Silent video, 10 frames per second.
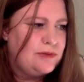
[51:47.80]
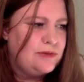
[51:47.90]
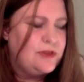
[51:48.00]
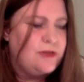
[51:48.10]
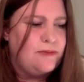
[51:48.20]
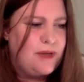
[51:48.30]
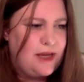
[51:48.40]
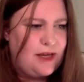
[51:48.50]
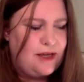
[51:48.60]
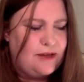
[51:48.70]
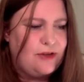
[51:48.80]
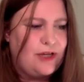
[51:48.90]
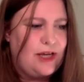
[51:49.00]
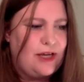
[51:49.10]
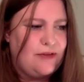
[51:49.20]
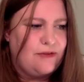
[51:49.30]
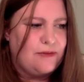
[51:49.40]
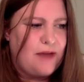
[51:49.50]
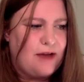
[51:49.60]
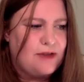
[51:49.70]
to me, looking from
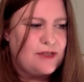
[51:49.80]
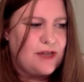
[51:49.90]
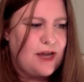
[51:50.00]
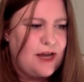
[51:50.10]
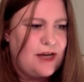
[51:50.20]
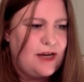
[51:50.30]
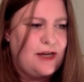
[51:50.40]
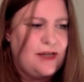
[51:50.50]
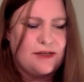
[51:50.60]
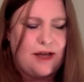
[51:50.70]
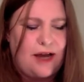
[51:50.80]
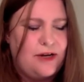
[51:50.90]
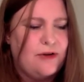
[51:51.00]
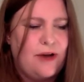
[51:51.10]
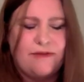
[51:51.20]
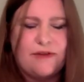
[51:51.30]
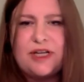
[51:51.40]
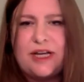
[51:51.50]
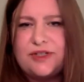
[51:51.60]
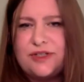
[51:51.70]
the outside, and I know every
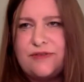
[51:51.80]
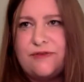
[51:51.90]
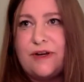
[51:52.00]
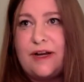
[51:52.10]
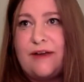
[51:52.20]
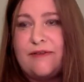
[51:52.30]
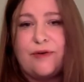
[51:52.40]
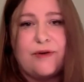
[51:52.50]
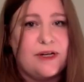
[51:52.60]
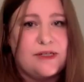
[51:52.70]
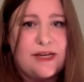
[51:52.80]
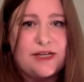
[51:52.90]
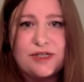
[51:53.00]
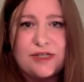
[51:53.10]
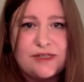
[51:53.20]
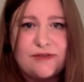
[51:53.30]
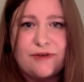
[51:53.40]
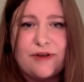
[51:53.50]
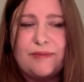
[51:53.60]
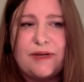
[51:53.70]
change is different and every organization is
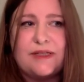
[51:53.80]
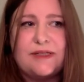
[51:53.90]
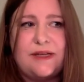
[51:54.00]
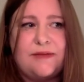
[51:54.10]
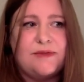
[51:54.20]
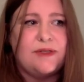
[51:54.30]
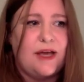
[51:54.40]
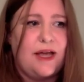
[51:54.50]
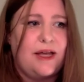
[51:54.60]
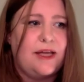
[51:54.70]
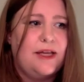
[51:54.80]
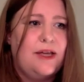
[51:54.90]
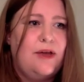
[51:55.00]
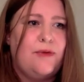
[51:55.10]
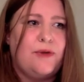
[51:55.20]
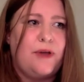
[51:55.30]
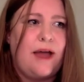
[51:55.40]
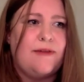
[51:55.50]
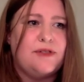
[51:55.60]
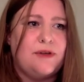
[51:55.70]
different, but it seems like when you
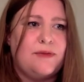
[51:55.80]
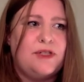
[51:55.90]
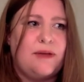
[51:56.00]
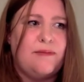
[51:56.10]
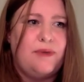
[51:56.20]
have so much